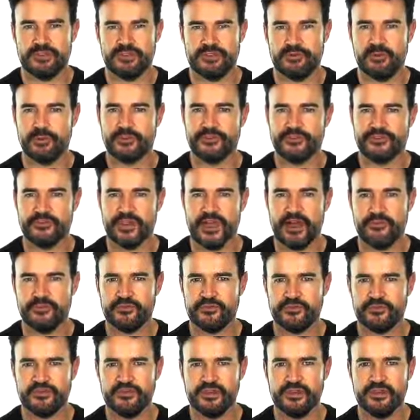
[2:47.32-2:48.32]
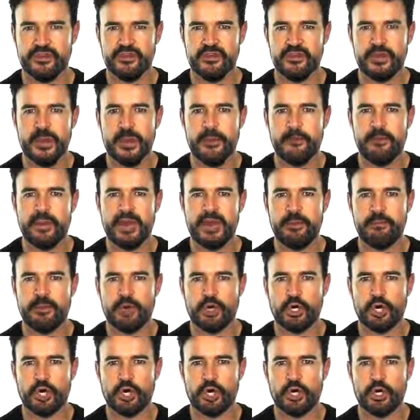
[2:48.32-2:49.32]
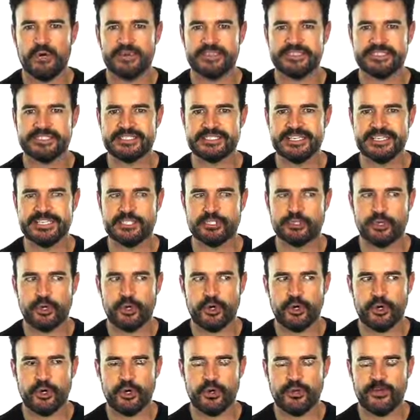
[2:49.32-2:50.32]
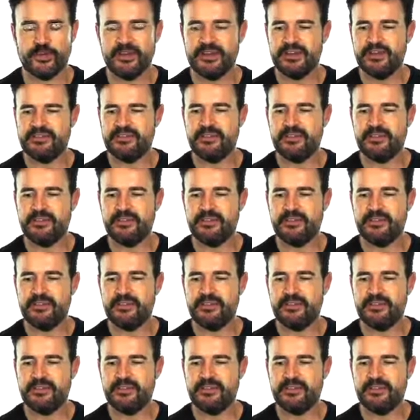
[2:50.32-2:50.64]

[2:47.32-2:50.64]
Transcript: those sounds. See? Paper, sister,